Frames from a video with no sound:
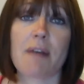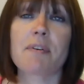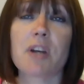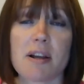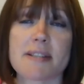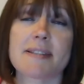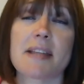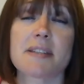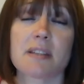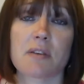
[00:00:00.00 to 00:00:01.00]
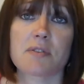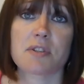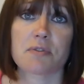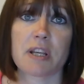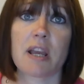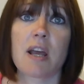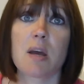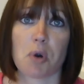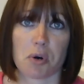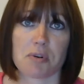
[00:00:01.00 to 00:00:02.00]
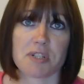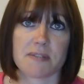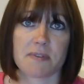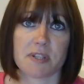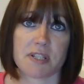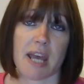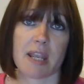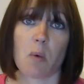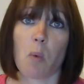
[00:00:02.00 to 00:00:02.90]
Have a go at setting those 3 priorities for the day: